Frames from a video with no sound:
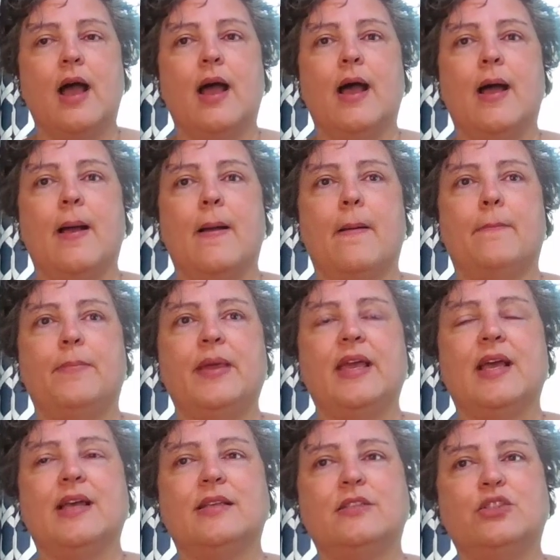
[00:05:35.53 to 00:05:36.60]
um,
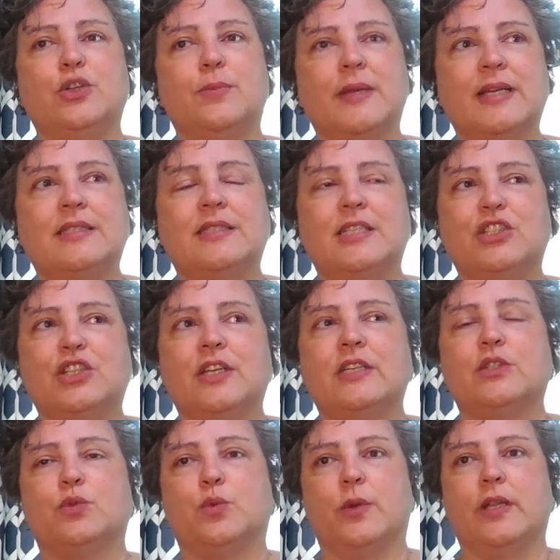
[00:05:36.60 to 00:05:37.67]
because duplicate
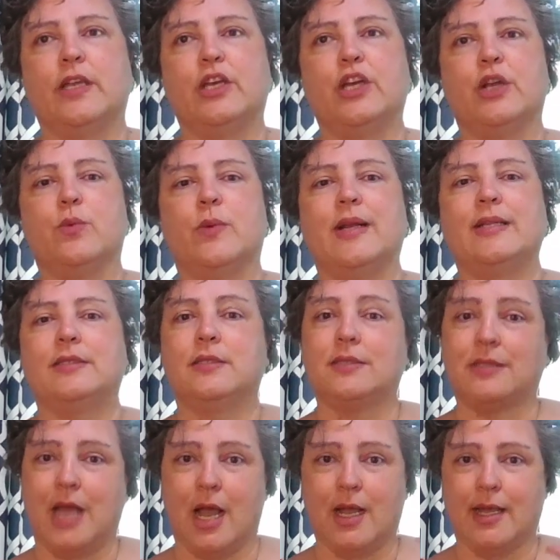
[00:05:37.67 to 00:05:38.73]
stitching is really good when
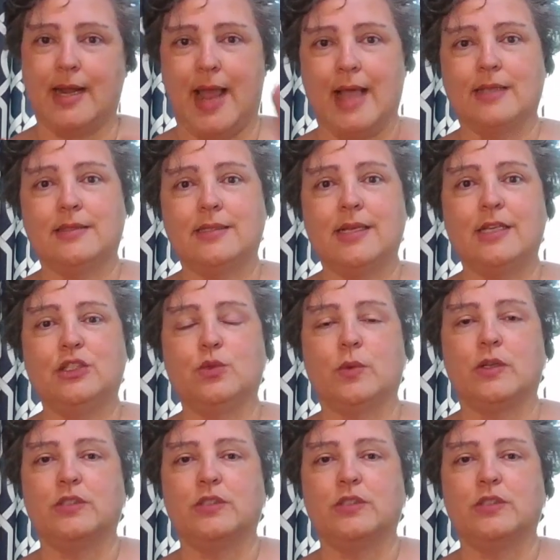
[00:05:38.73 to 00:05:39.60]
it's stockinette stitch,